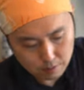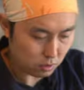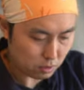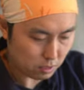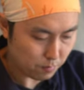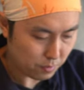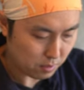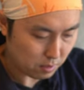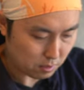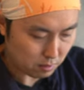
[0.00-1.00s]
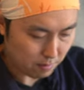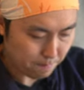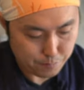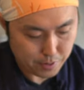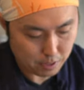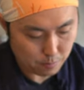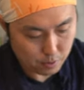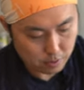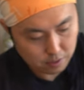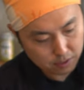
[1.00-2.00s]
Perky being just a bigger
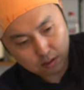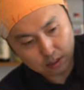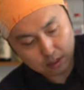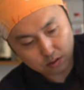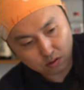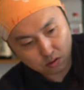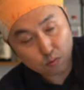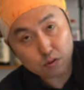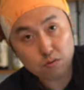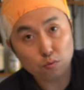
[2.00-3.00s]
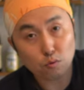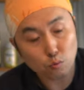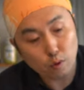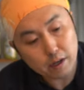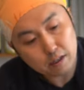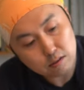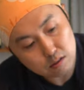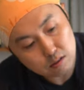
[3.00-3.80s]
bird, just has so much more weight to